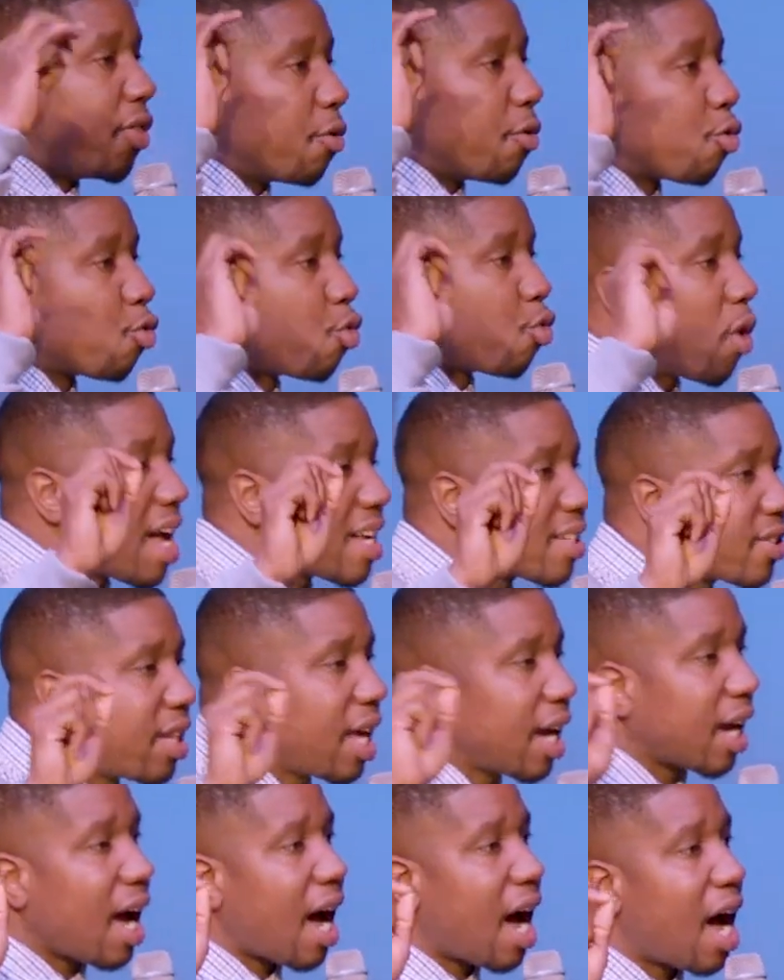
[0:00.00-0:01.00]
the rest
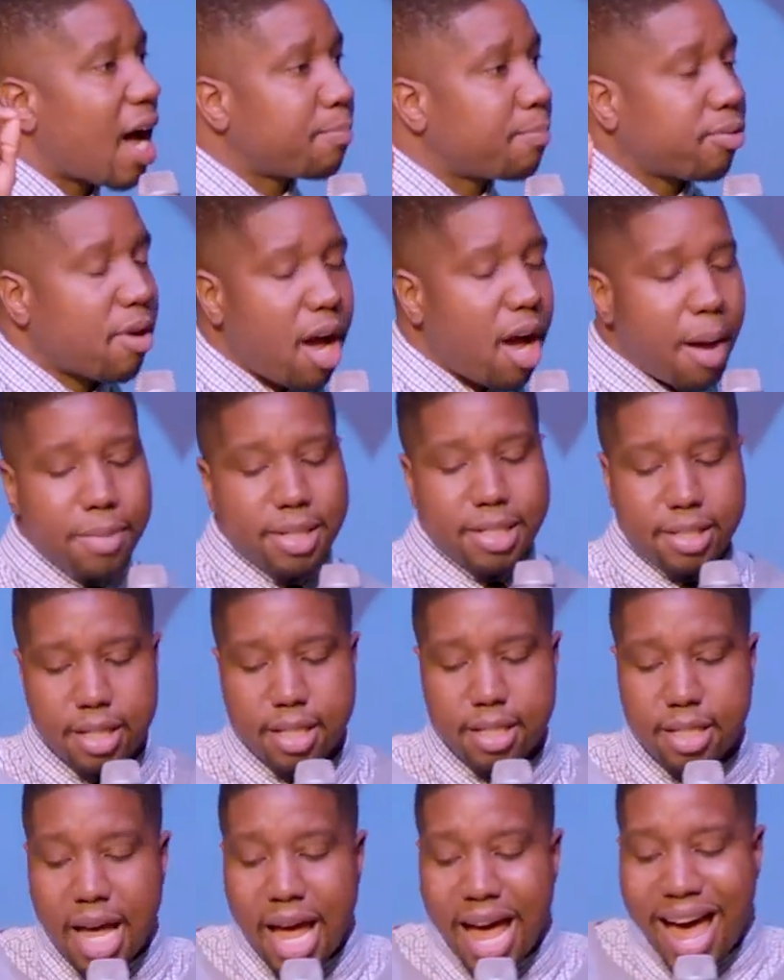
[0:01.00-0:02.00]
that God
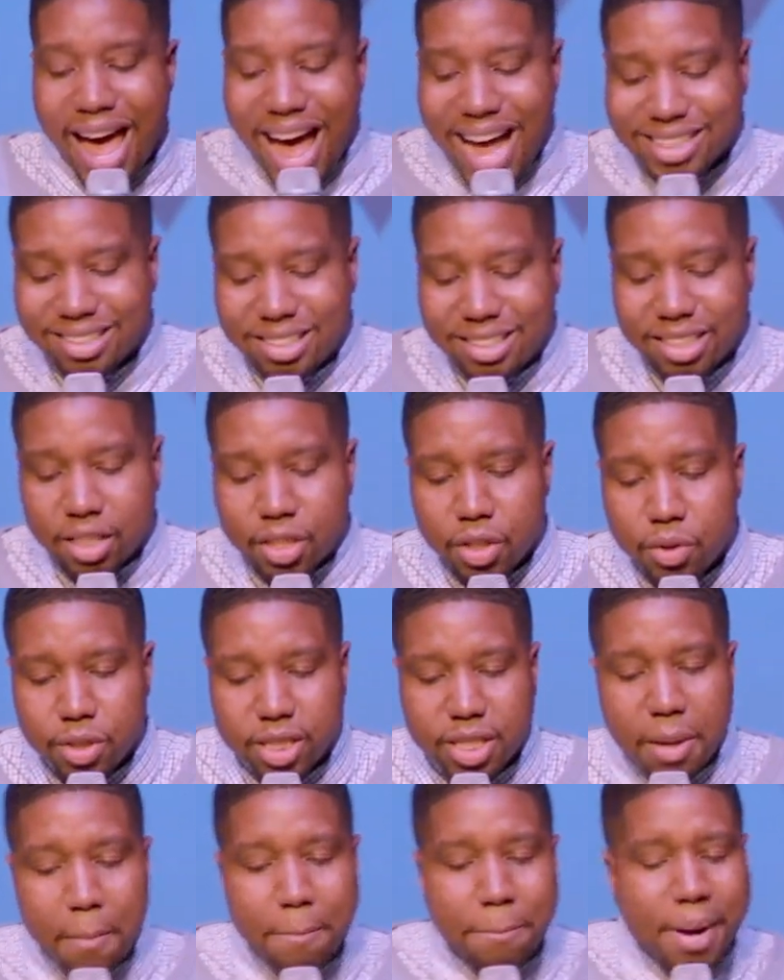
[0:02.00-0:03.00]
promises has to do
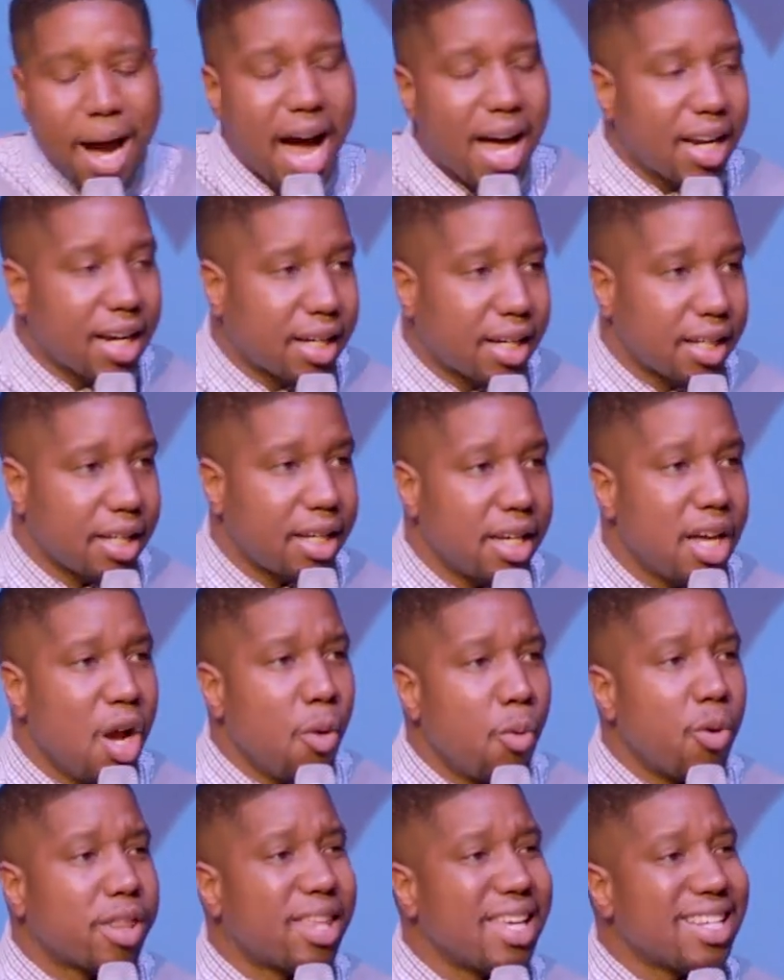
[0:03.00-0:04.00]
symbolically
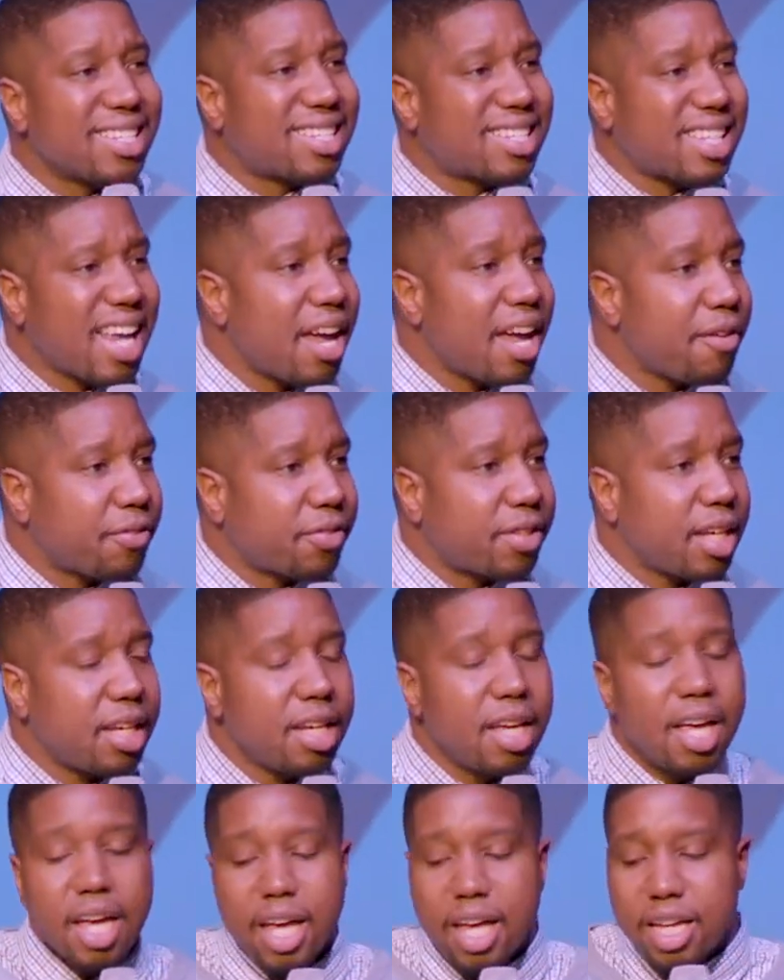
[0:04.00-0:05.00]
with his
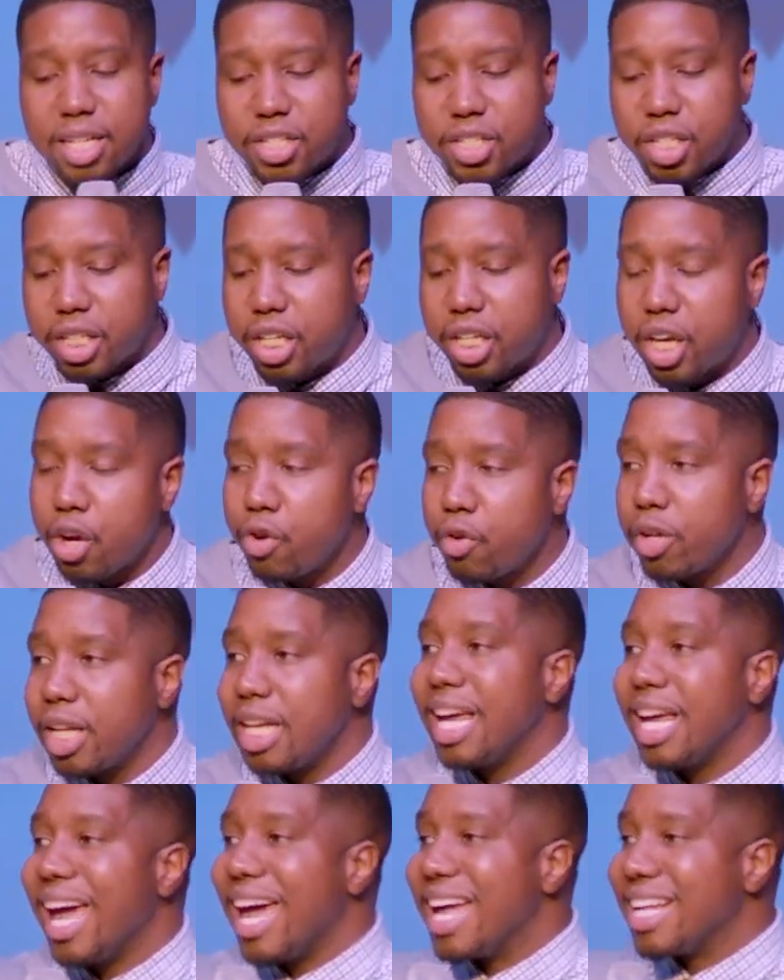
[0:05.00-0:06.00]
safety, his
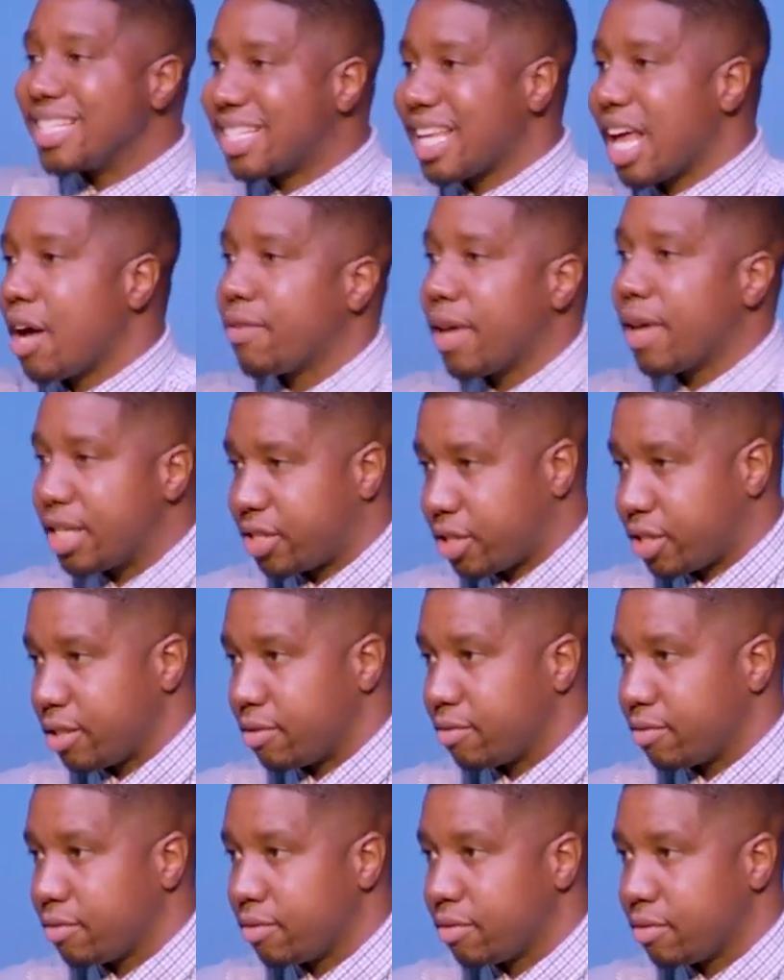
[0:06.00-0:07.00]
security, and salvation.